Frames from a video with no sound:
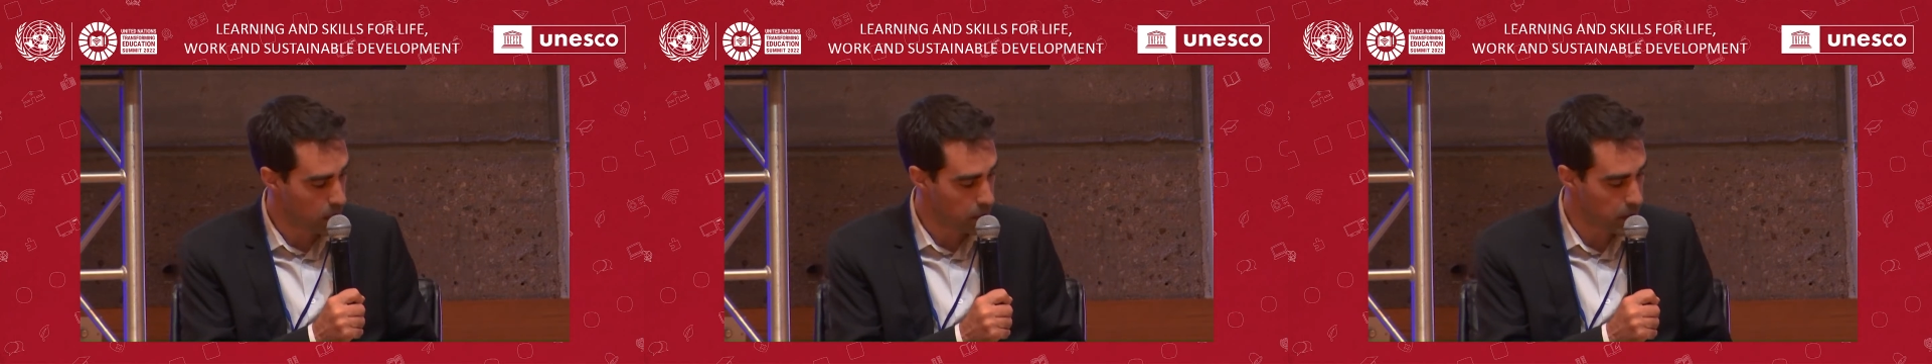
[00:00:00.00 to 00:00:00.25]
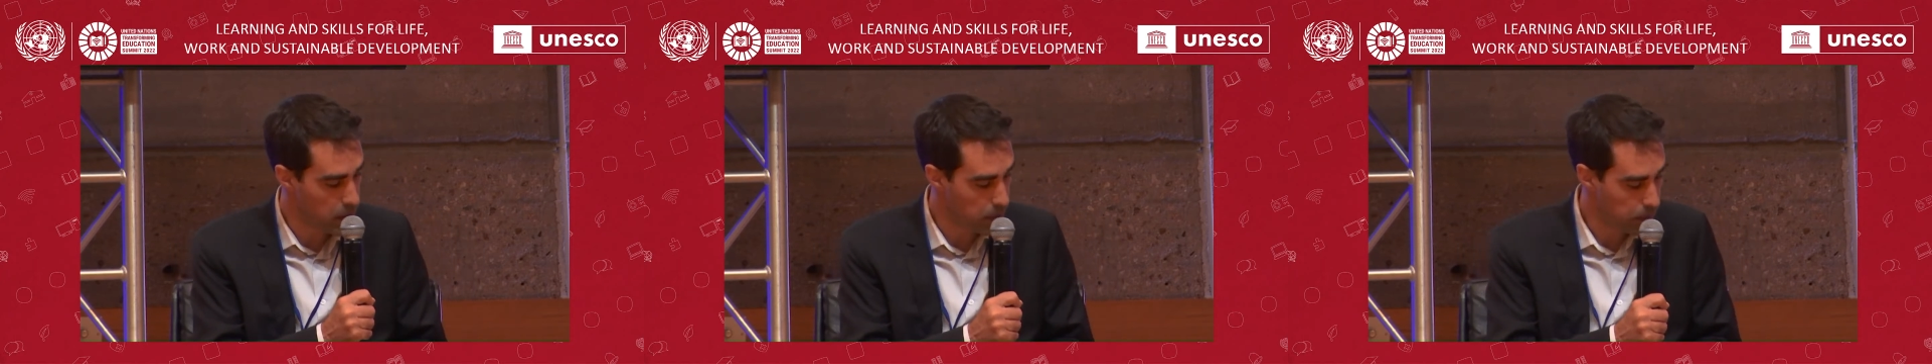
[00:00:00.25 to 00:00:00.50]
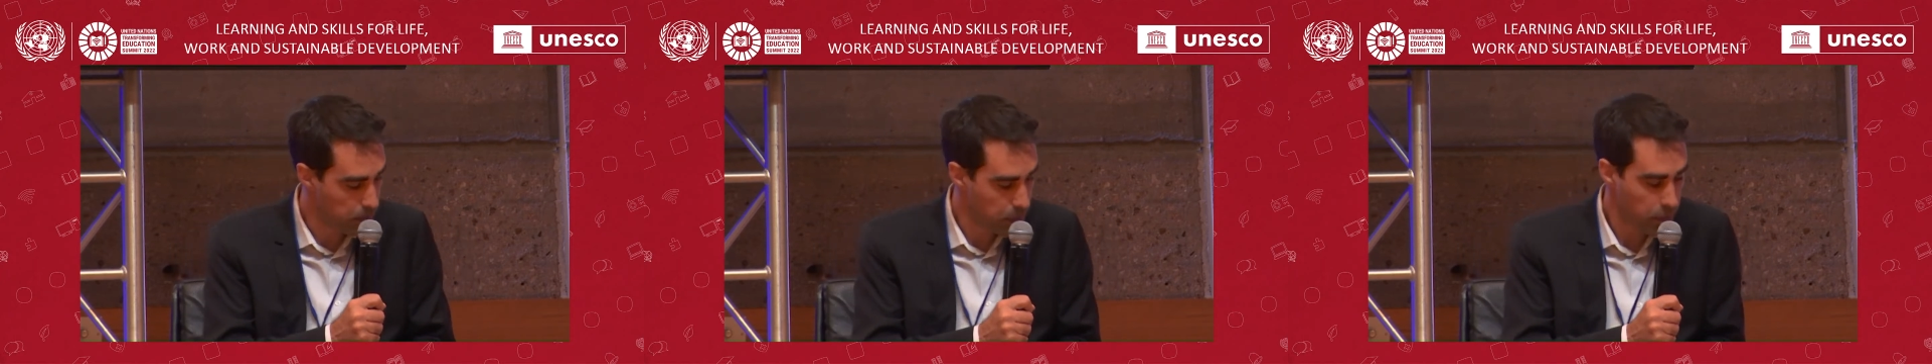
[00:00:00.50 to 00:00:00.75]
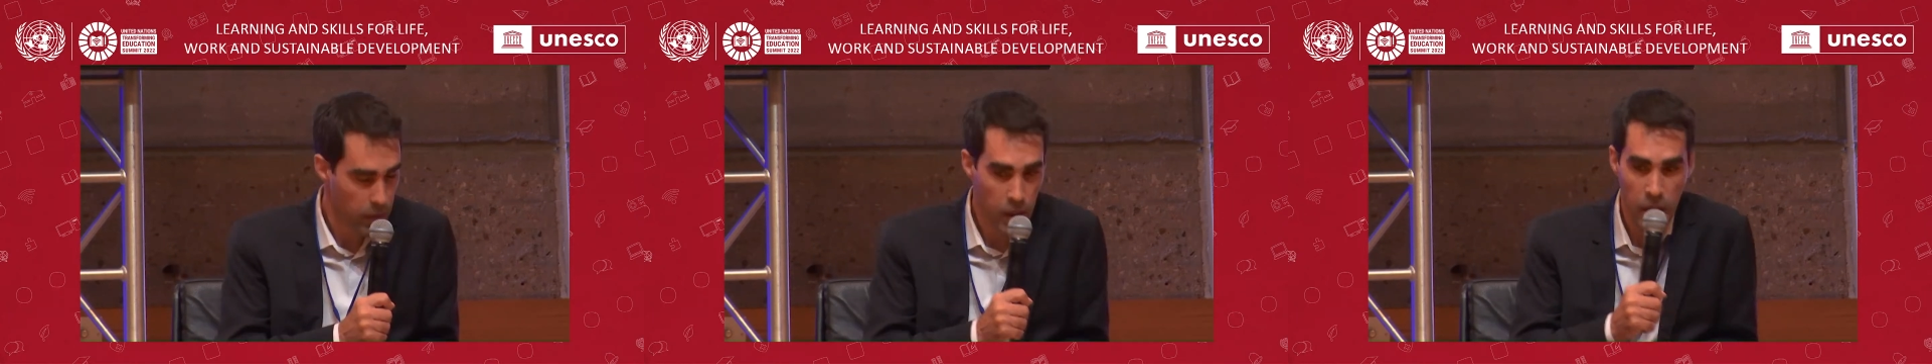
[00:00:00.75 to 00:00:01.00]
but
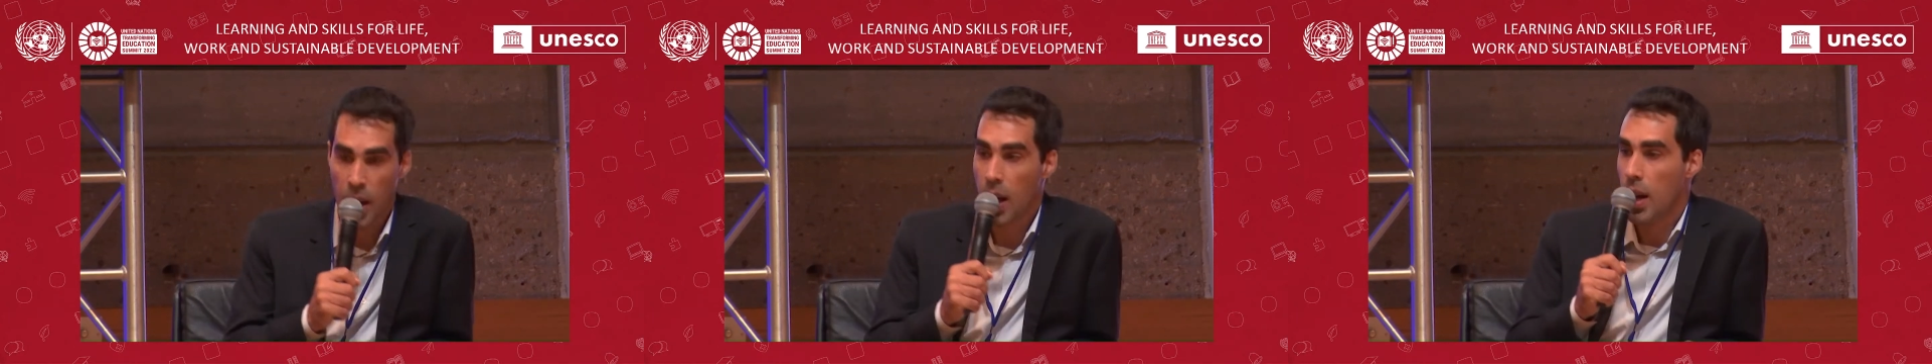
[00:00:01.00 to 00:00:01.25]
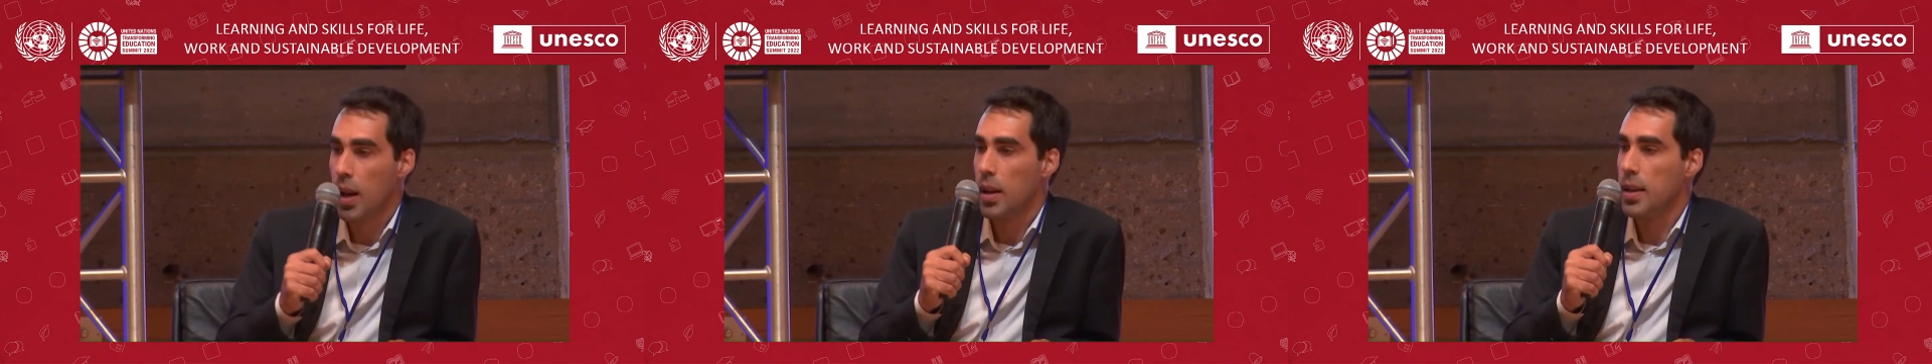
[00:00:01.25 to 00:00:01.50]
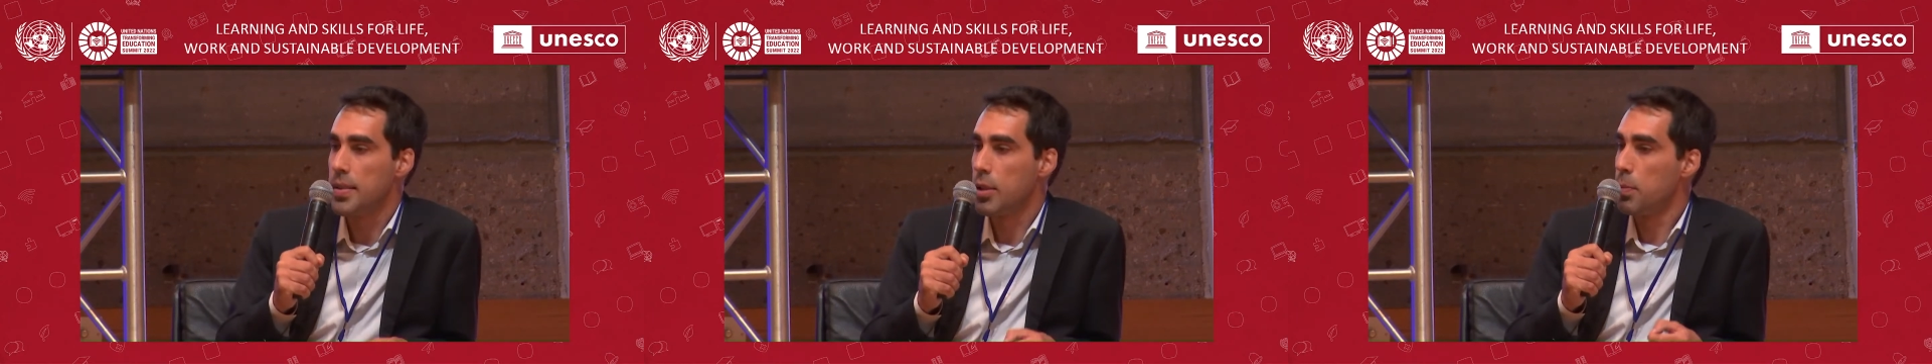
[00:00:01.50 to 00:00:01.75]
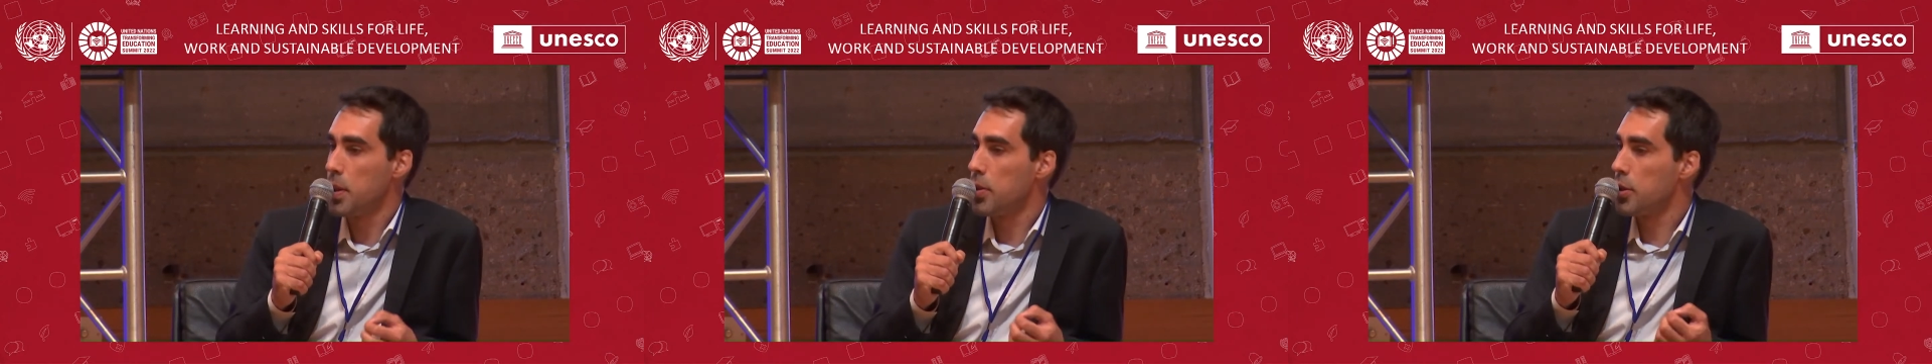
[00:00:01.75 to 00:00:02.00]
also lifelong
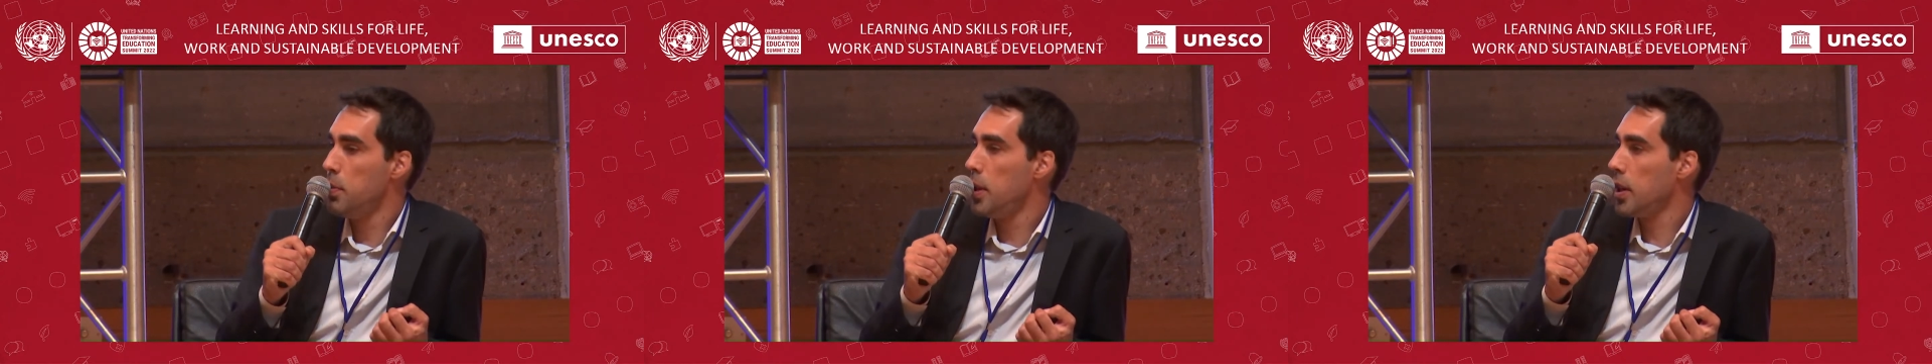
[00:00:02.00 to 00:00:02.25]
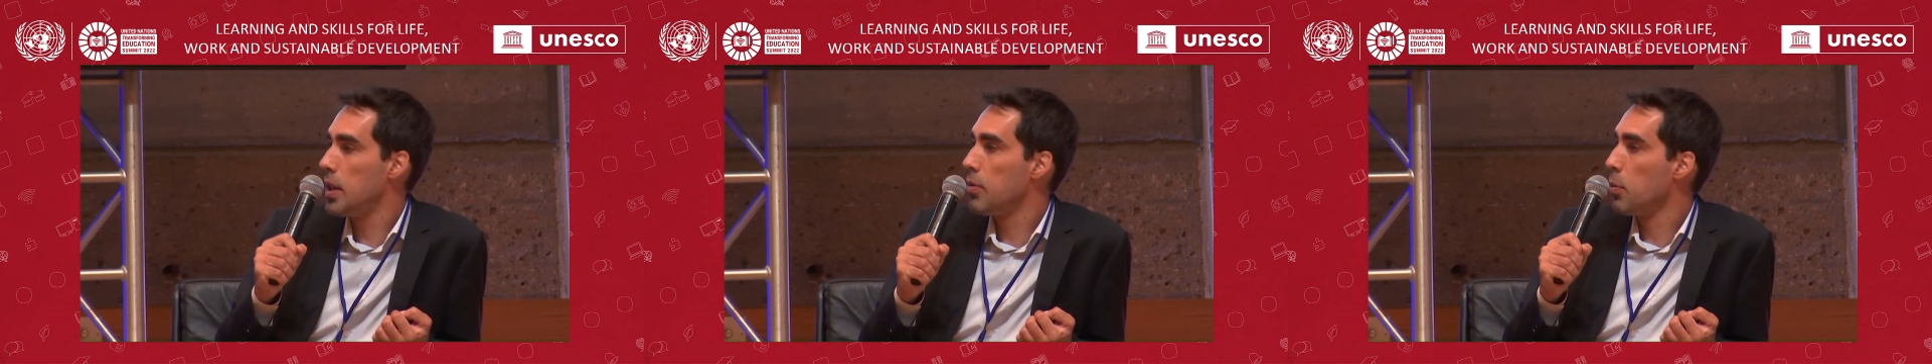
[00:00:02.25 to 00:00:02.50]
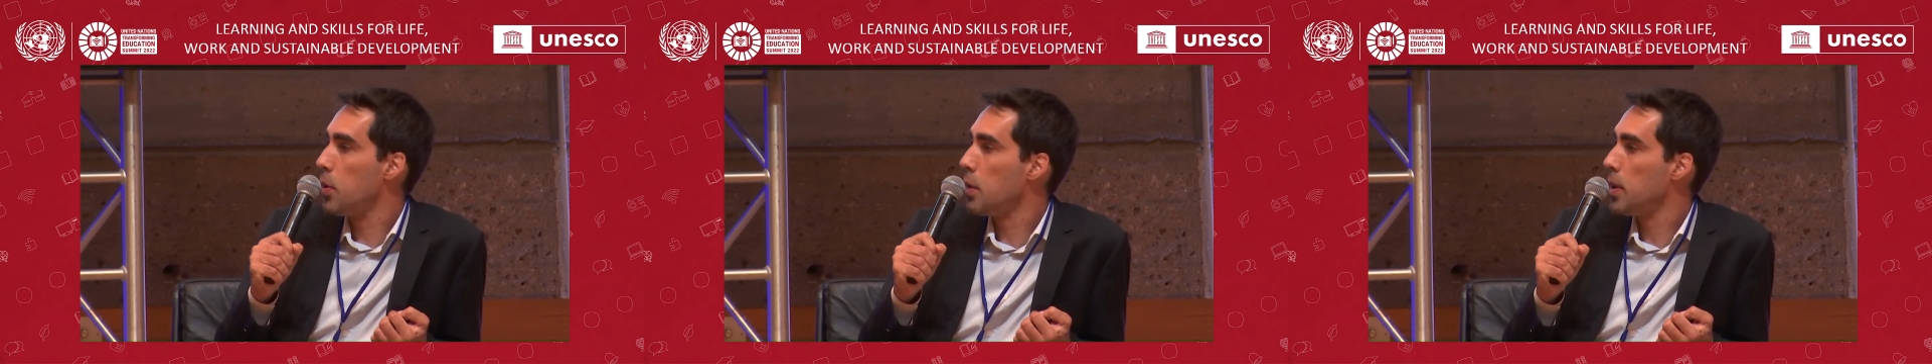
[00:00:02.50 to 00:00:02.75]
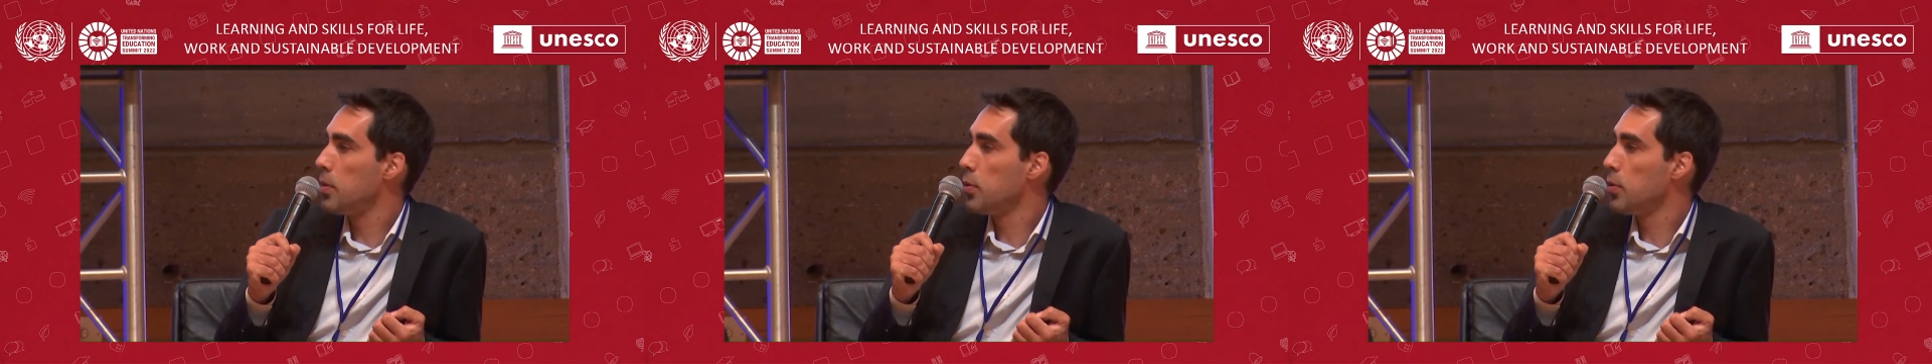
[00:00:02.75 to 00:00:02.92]
learning institutions.